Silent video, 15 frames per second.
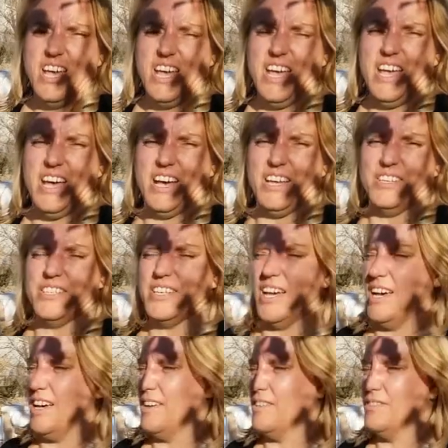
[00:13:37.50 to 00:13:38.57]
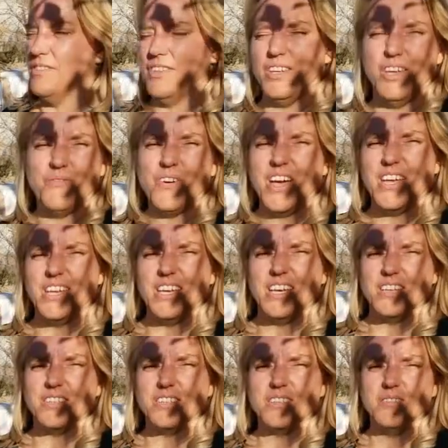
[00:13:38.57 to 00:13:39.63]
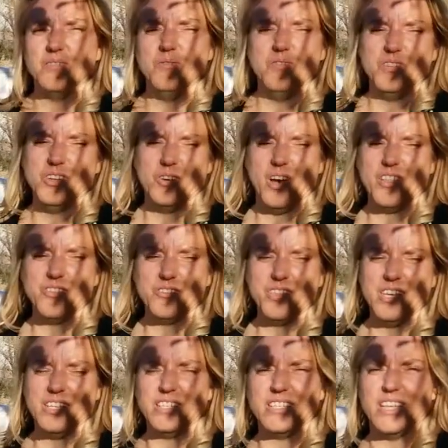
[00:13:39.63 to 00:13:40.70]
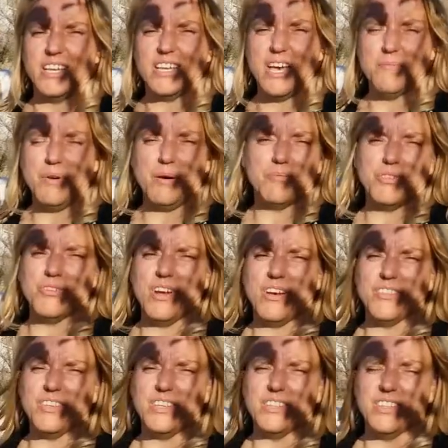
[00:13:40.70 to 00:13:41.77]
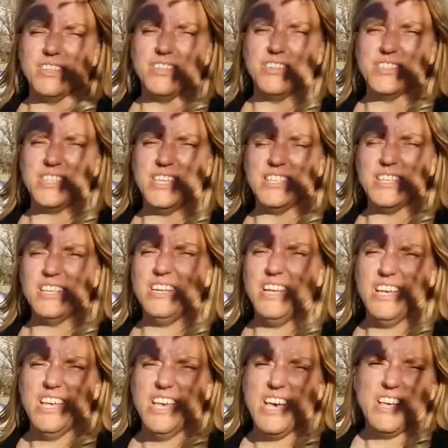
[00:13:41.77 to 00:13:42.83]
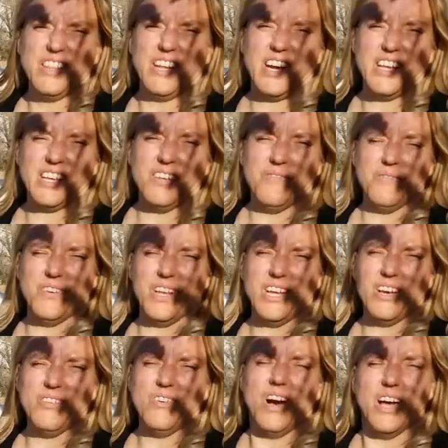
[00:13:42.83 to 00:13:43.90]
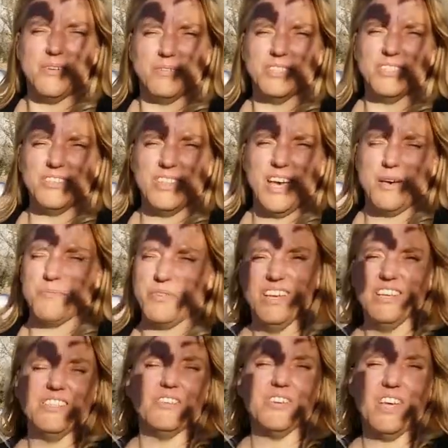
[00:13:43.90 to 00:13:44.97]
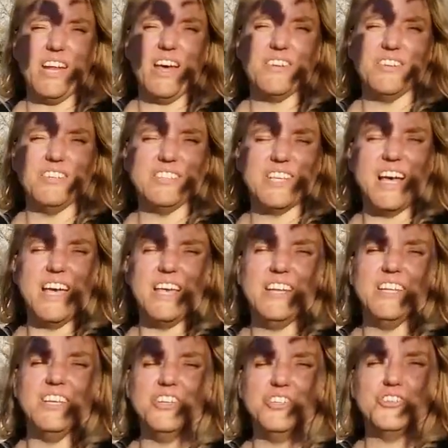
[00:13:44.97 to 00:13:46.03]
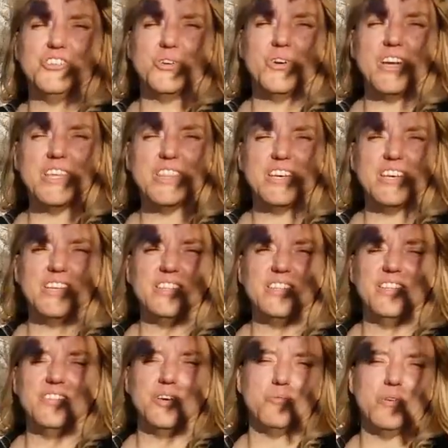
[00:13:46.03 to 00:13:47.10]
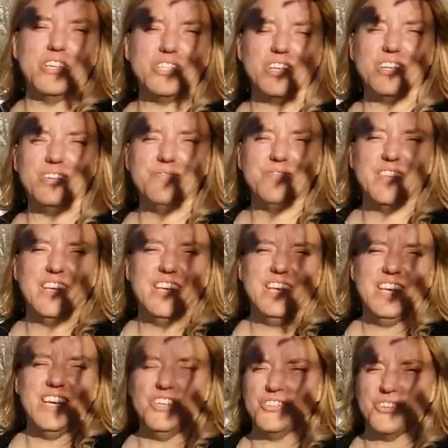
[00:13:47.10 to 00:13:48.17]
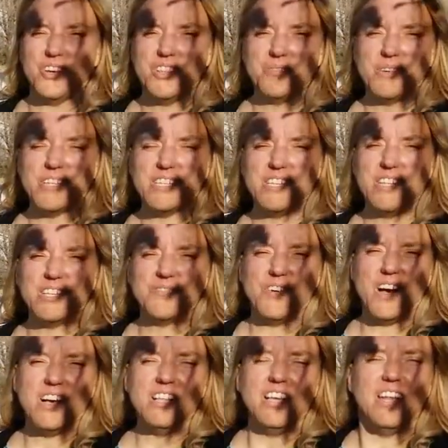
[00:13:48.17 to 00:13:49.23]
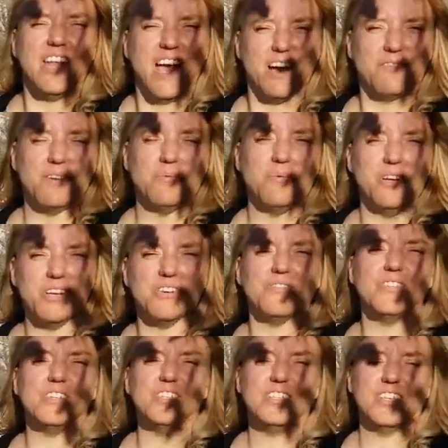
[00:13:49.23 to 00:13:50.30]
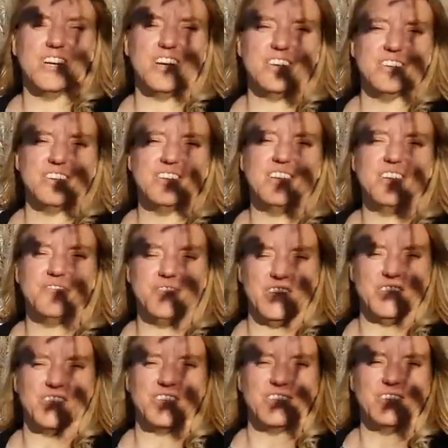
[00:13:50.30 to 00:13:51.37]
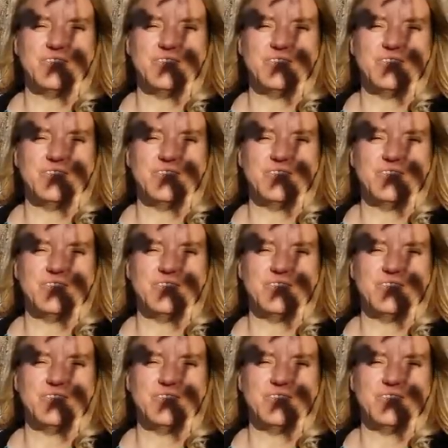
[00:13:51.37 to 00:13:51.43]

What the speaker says: And if I get other things that come up throughout the season that I can video, I will do that. So get outside, enjoy the winter, enjoy the rest of this fall, and have a wonderful garden adventure.